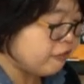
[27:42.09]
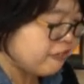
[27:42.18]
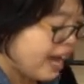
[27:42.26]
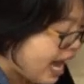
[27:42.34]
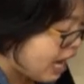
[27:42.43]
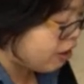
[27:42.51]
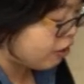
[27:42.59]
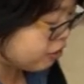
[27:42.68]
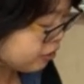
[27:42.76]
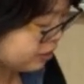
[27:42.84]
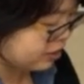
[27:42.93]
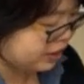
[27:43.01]

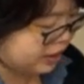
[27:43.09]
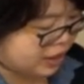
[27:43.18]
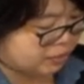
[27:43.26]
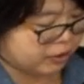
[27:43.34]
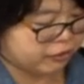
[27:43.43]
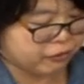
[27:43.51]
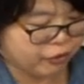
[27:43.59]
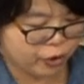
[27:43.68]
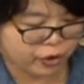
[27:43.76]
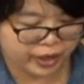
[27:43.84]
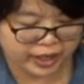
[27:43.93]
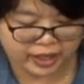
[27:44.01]
vowel in number
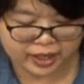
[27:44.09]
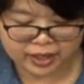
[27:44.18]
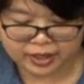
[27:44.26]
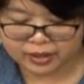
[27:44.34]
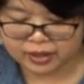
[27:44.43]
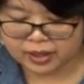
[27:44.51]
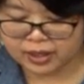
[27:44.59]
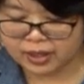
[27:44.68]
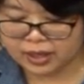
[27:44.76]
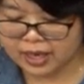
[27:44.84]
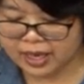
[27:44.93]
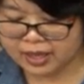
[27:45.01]
4,
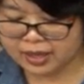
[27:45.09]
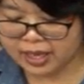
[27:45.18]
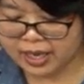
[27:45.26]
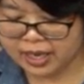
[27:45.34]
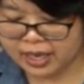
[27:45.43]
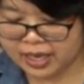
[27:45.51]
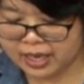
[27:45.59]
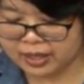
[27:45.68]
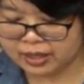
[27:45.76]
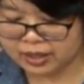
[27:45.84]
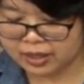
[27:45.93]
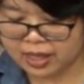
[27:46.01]
and
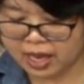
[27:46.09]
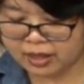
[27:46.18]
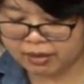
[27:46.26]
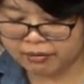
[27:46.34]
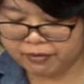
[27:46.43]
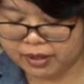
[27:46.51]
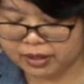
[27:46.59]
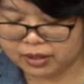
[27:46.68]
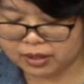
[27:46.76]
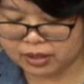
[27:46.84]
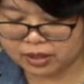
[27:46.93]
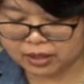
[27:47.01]
then another
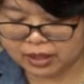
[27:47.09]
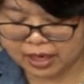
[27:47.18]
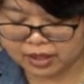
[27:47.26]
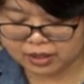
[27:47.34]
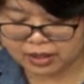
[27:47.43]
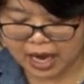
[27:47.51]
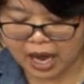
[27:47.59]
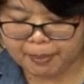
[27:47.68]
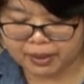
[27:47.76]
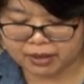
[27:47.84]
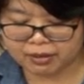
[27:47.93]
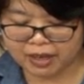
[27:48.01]
stop
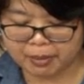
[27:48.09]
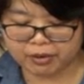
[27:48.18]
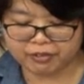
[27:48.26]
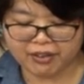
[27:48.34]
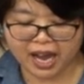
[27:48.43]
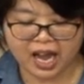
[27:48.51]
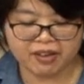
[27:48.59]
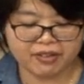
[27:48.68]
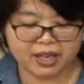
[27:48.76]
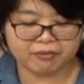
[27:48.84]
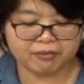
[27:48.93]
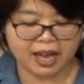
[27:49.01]
in number 5
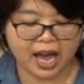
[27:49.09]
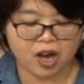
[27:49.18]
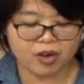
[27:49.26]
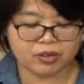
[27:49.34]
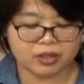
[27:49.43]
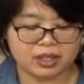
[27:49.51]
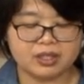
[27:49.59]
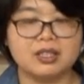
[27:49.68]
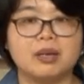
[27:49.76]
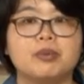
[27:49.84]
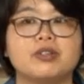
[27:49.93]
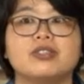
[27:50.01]
and vowel in
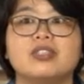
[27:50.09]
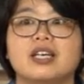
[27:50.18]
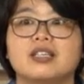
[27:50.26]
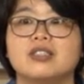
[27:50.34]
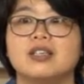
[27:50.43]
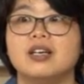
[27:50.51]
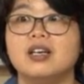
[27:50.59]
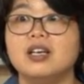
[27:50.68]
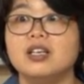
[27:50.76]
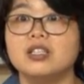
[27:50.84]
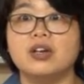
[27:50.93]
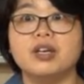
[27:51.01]
number 6.
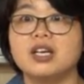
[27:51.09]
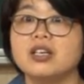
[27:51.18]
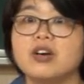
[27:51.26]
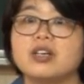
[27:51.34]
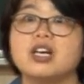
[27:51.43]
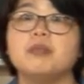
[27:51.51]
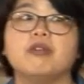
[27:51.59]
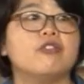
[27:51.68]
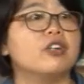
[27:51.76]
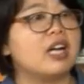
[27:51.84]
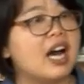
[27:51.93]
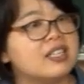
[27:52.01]
So it can occur
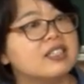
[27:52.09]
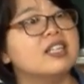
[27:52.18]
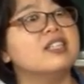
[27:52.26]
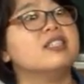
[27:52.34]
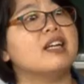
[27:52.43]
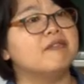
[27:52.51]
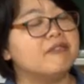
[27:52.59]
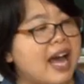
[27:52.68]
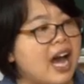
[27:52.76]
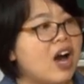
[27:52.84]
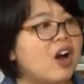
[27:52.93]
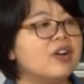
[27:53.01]
before consonants and
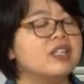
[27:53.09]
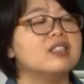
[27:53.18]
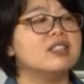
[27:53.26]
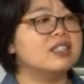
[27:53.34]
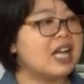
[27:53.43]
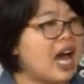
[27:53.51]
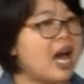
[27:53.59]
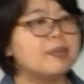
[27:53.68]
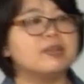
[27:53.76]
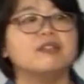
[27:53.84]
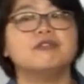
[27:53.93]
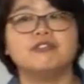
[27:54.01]
vowel, in
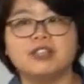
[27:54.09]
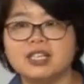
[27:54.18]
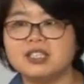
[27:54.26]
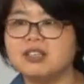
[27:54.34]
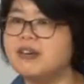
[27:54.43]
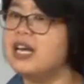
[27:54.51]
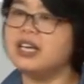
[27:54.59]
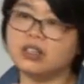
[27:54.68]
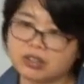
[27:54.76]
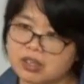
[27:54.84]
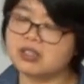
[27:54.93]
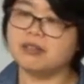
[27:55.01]
stops and fricative. It
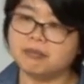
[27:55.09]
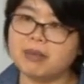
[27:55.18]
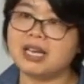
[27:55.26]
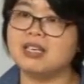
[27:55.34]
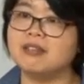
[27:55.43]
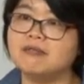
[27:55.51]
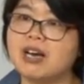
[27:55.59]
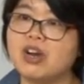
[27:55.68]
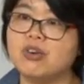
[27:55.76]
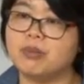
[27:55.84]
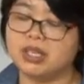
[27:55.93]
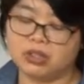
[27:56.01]
occurs in many
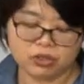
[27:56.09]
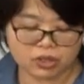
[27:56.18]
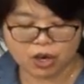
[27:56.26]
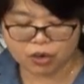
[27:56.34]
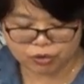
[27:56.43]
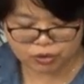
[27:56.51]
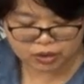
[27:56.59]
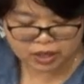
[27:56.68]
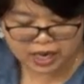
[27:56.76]
environments. So